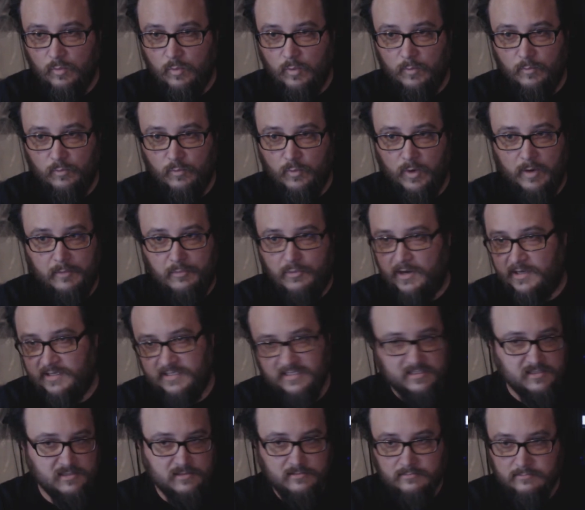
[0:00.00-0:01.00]
reprint
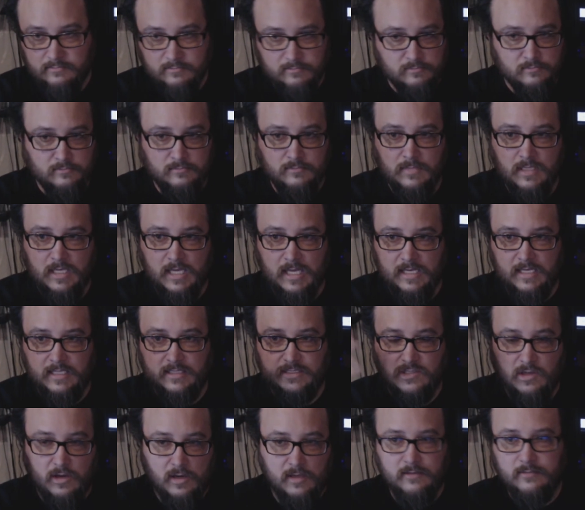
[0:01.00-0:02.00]
it, and it's
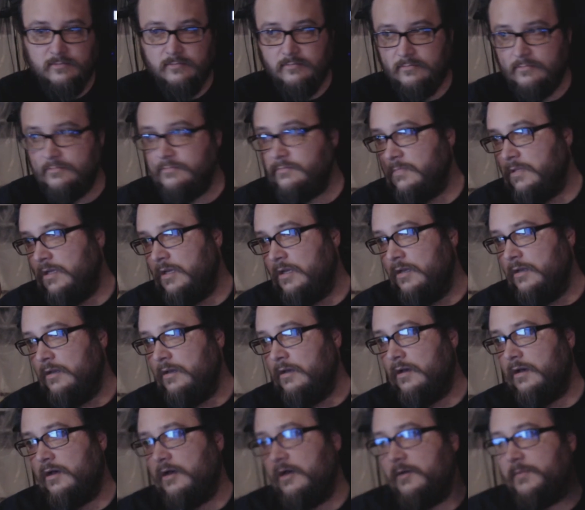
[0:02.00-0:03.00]
gone.
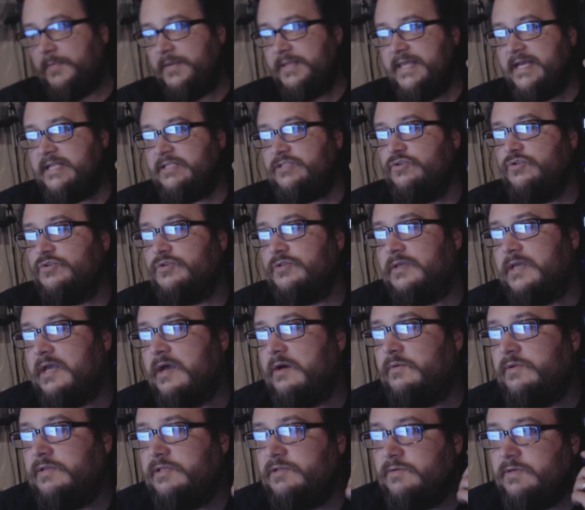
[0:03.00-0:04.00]
And that's usually how
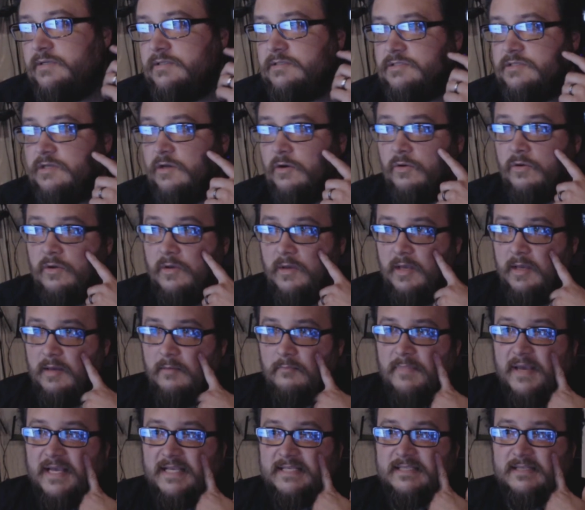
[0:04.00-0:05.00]
we do it. So
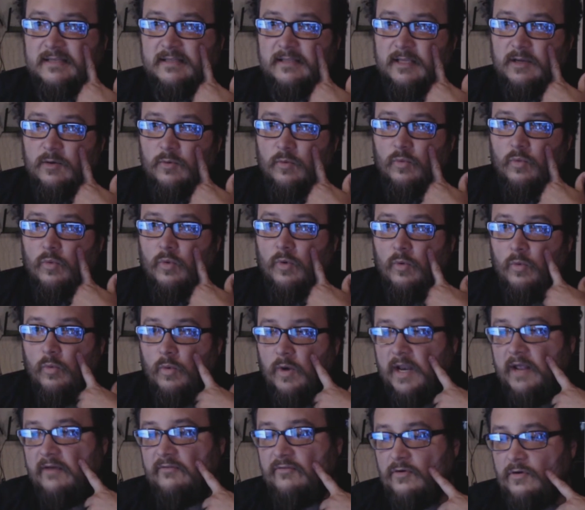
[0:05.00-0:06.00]
basically,
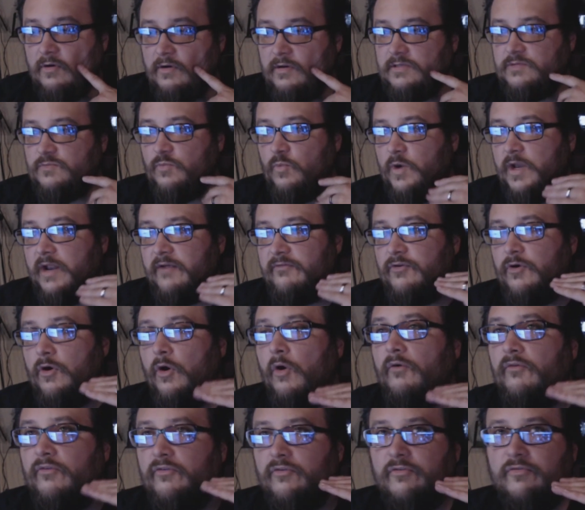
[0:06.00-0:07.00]
whatever
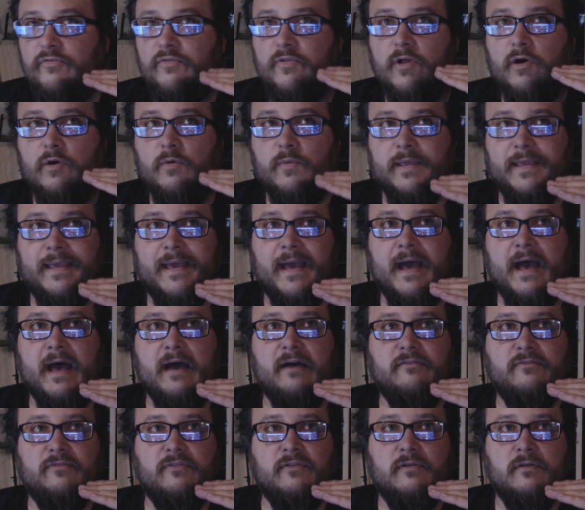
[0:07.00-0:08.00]
overflow we
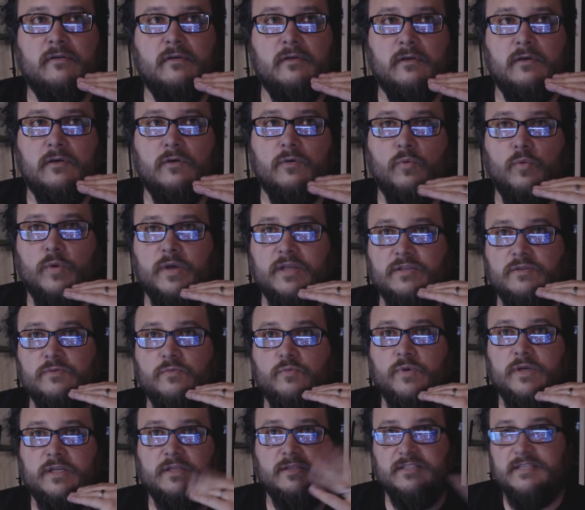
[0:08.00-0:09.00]
have,
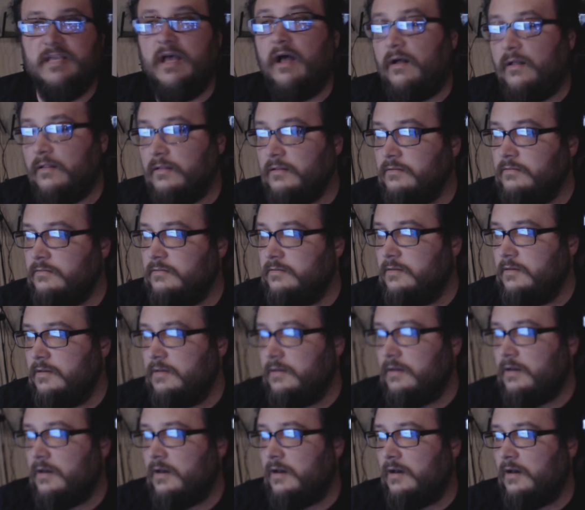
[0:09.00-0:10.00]
we sell.
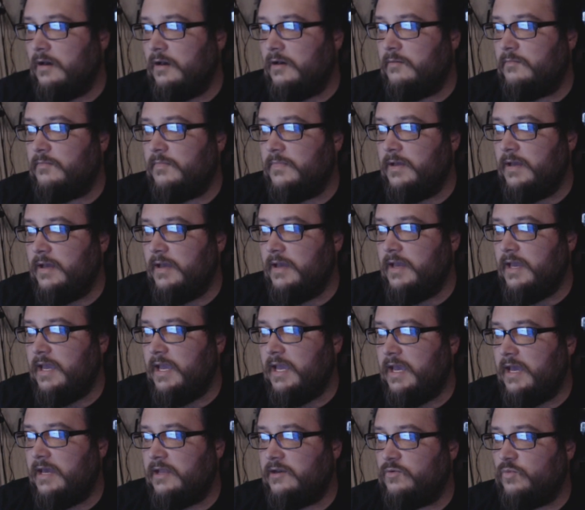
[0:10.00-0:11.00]

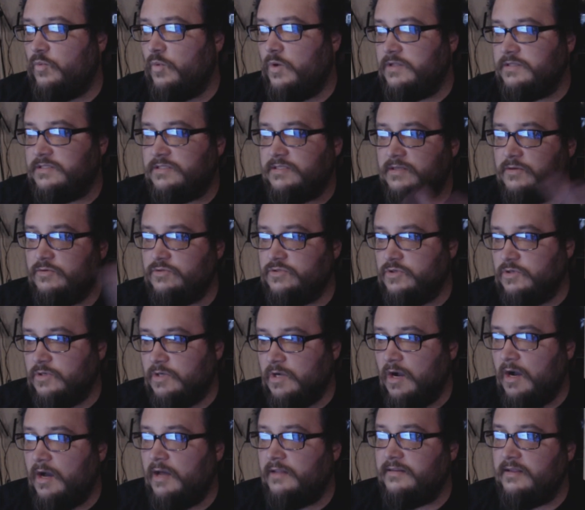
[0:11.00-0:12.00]
And once those are
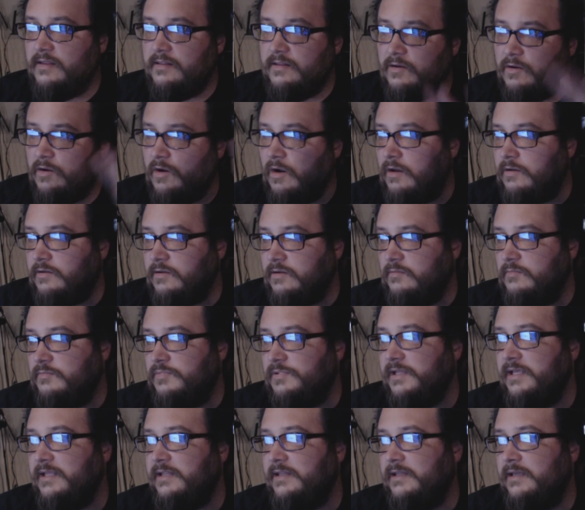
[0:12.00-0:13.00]
gone, then they're gone
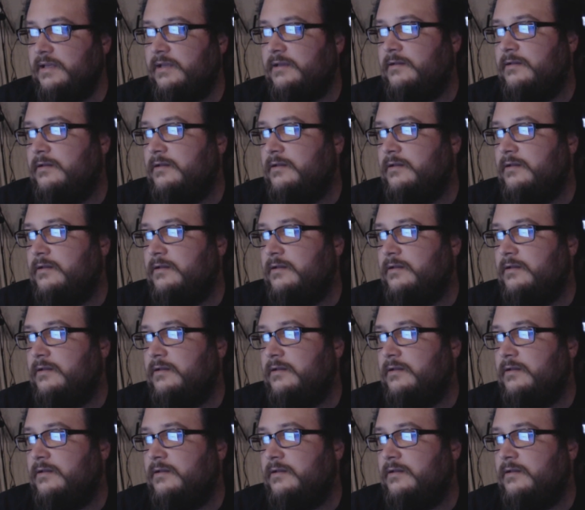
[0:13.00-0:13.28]
completely.